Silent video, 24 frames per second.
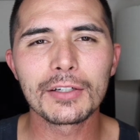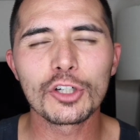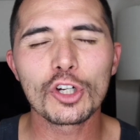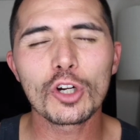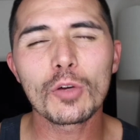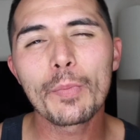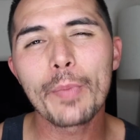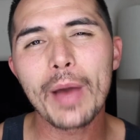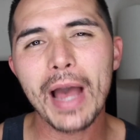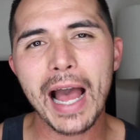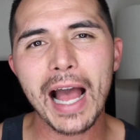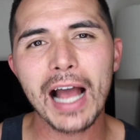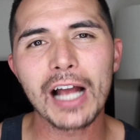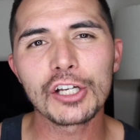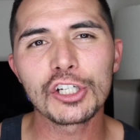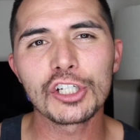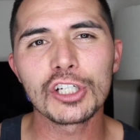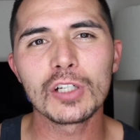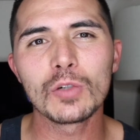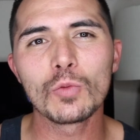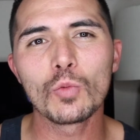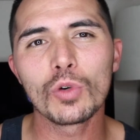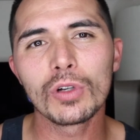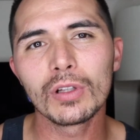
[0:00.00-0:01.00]
your
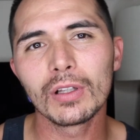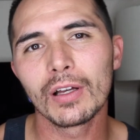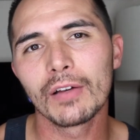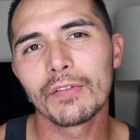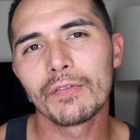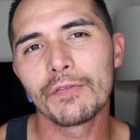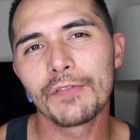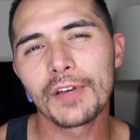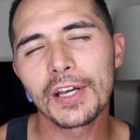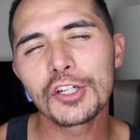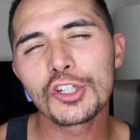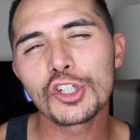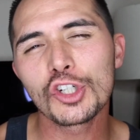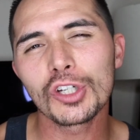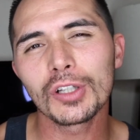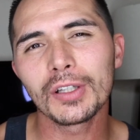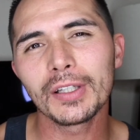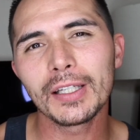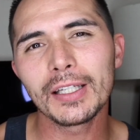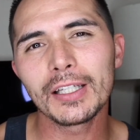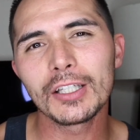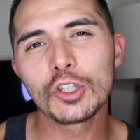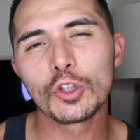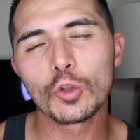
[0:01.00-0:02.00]
passion will
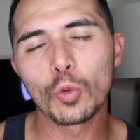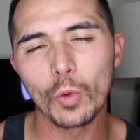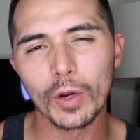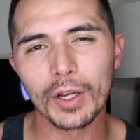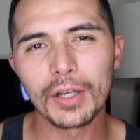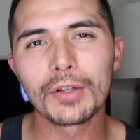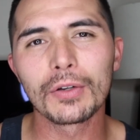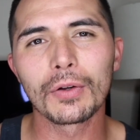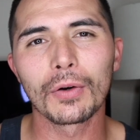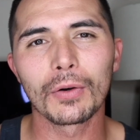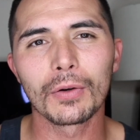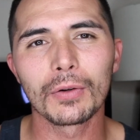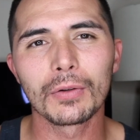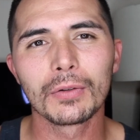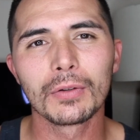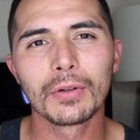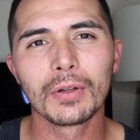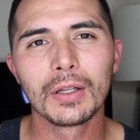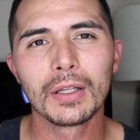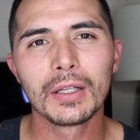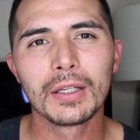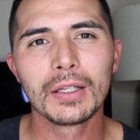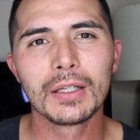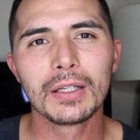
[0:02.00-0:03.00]
eventually dwindle.
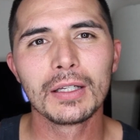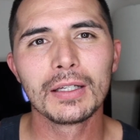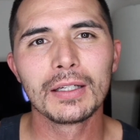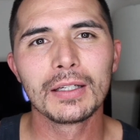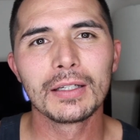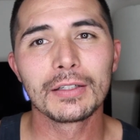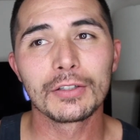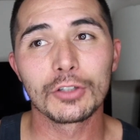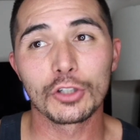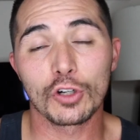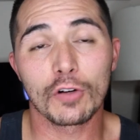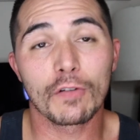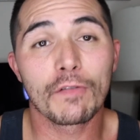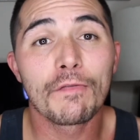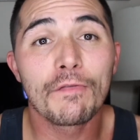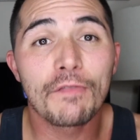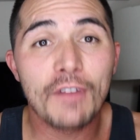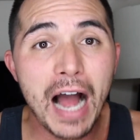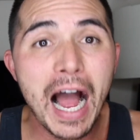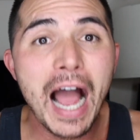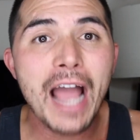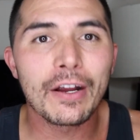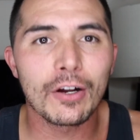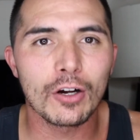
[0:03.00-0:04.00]
Your
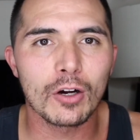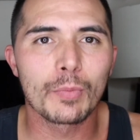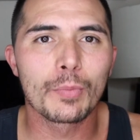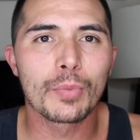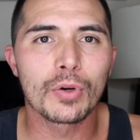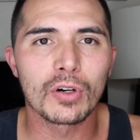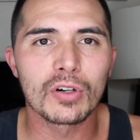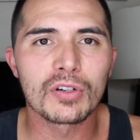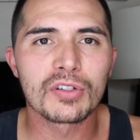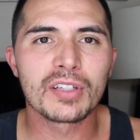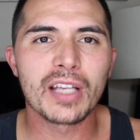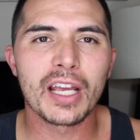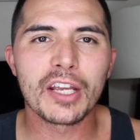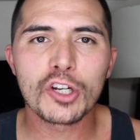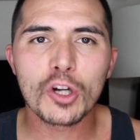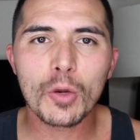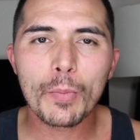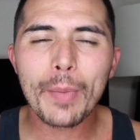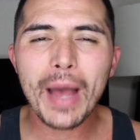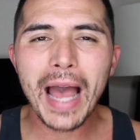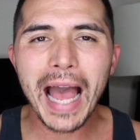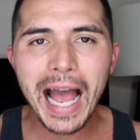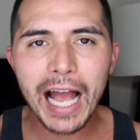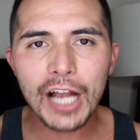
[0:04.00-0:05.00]
fire, per se,
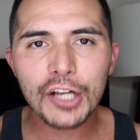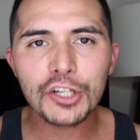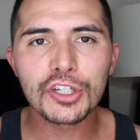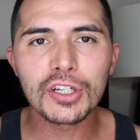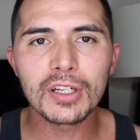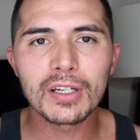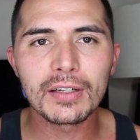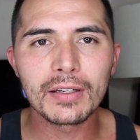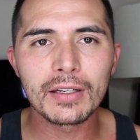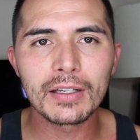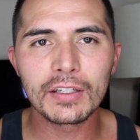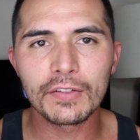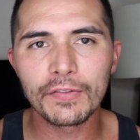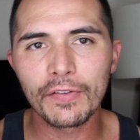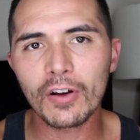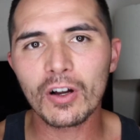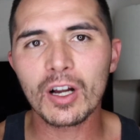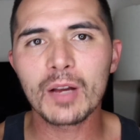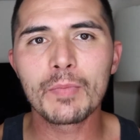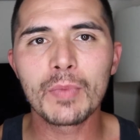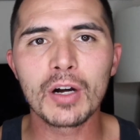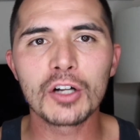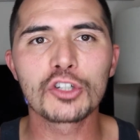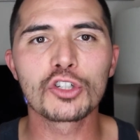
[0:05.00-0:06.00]
your passion is
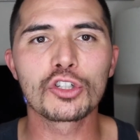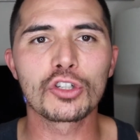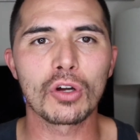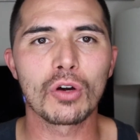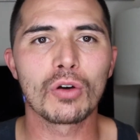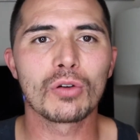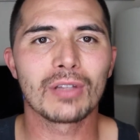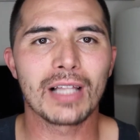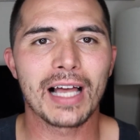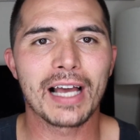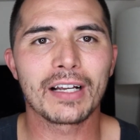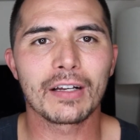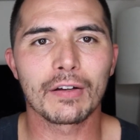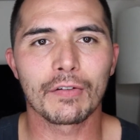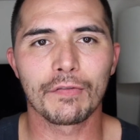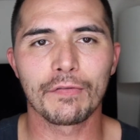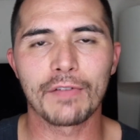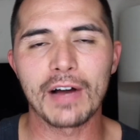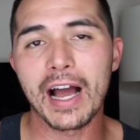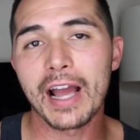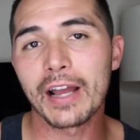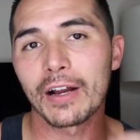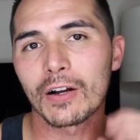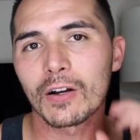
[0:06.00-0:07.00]
very much so like a
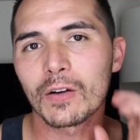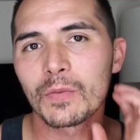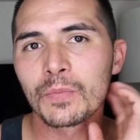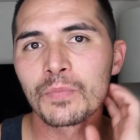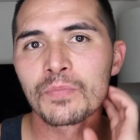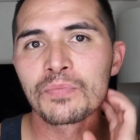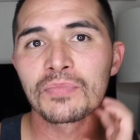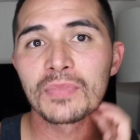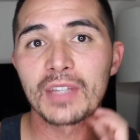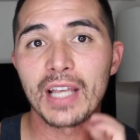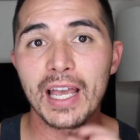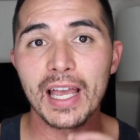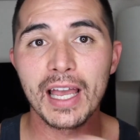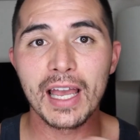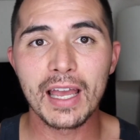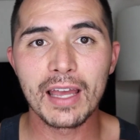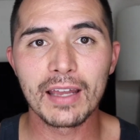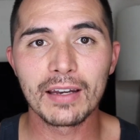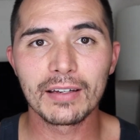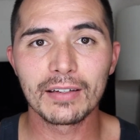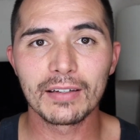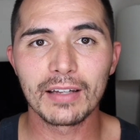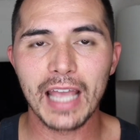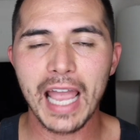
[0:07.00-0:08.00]
fire. And